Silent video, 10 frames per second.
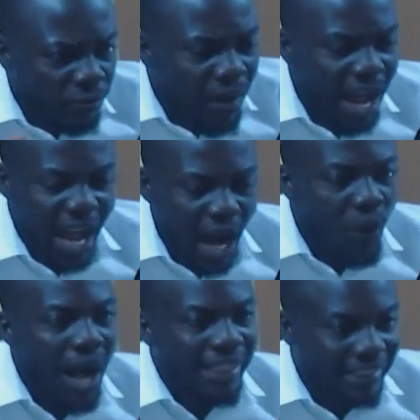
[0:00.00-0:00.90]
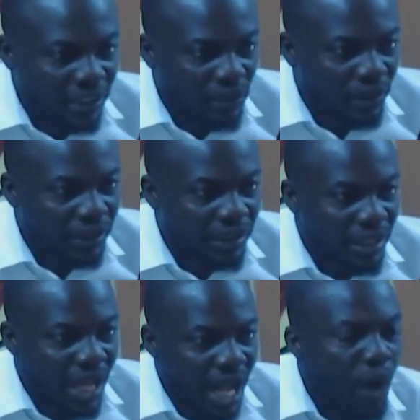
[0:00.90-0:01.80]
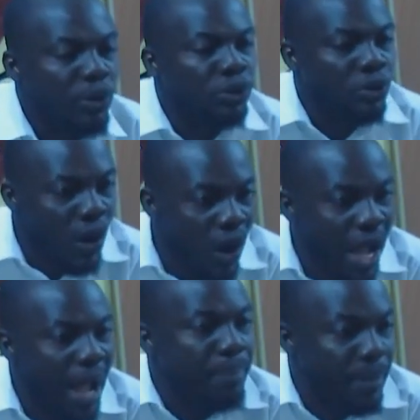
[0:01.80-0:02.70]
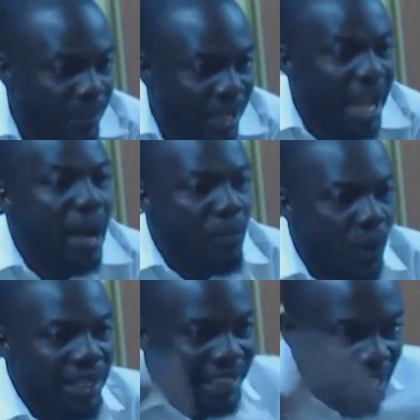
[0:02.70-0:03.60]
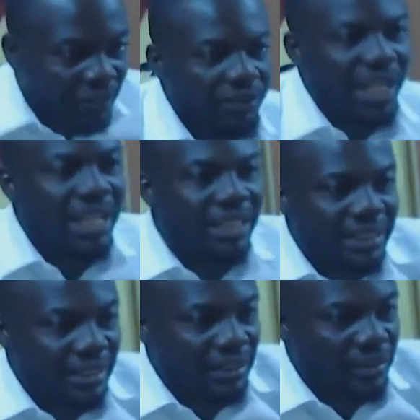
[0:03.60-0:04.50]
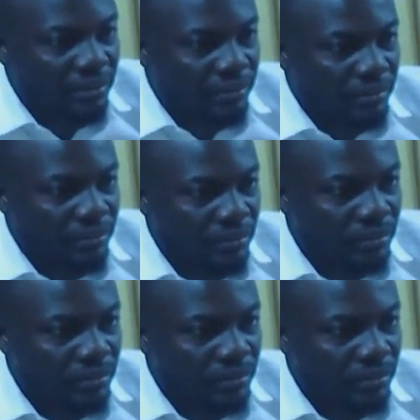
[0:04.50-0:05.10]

Ewa Asen not M P P more than that of the N D C. Yeah, yeah, yeah.